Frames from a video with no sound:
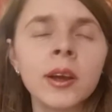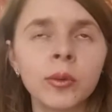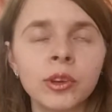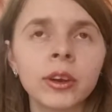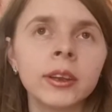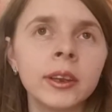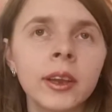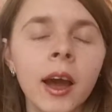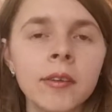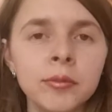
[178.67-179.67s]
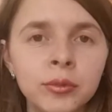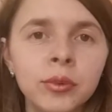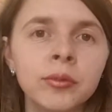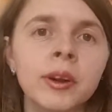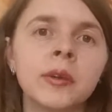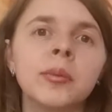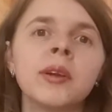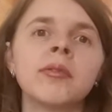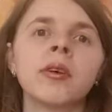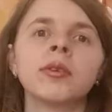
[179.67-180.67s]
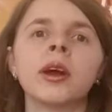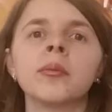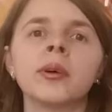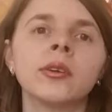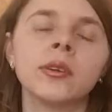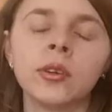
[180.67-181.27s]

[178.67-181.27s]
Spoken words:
which I did have a very brief outline, but